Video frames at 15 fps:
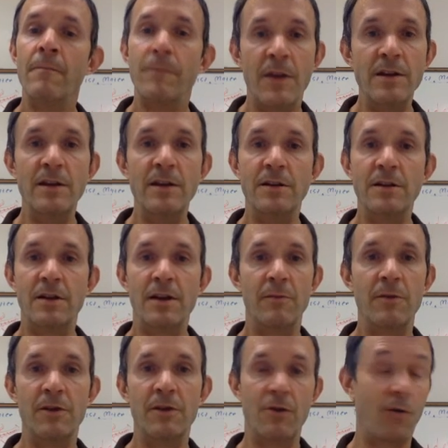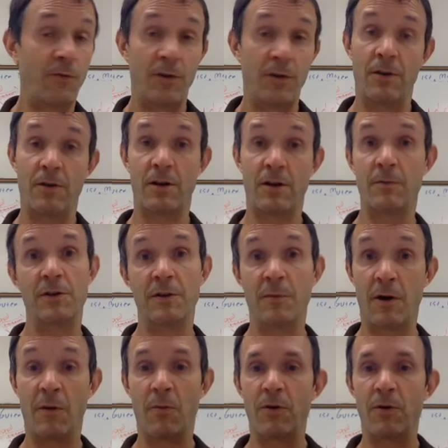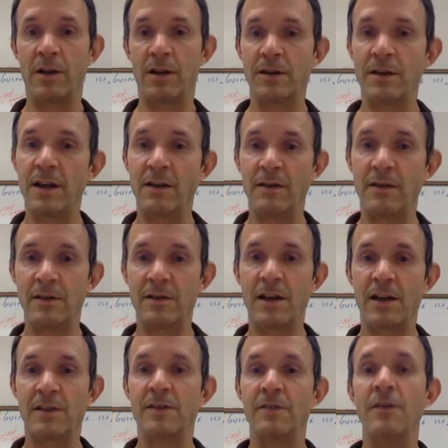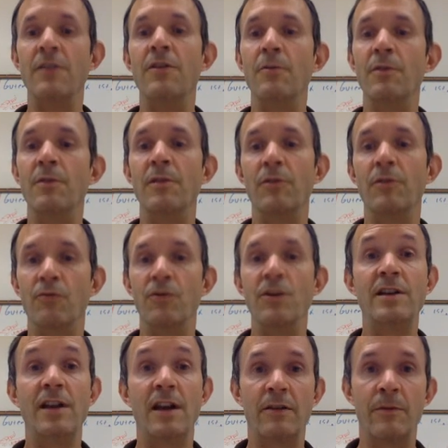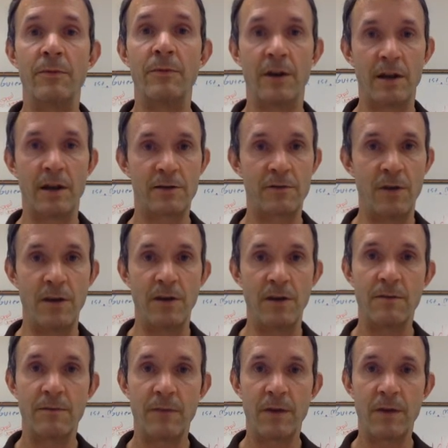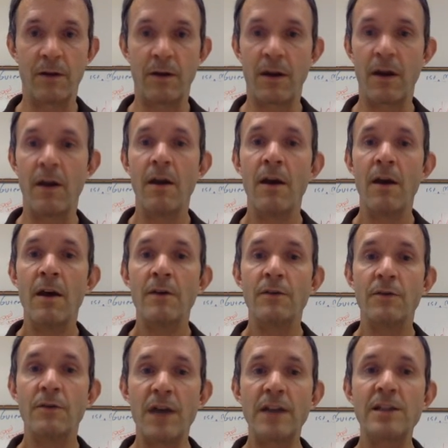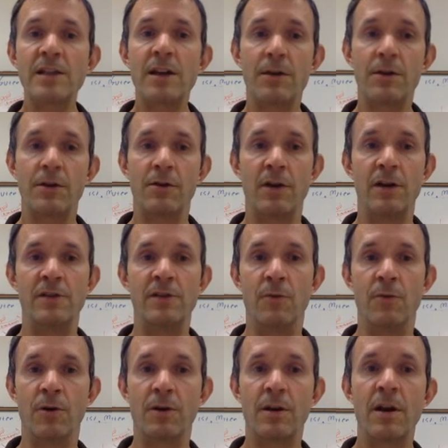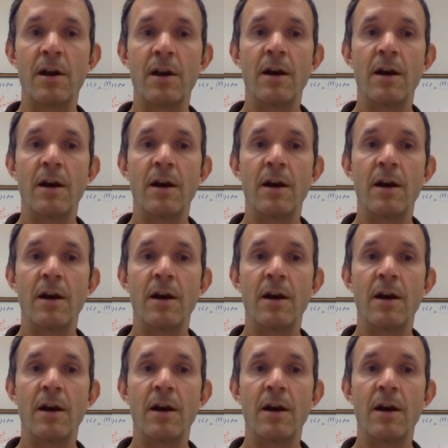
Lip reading: They need to come in. Hopefully they'll come in tomorrow morning and take these tests, and then they'll be able to retake them the next week. Okay, so that's how the grades work.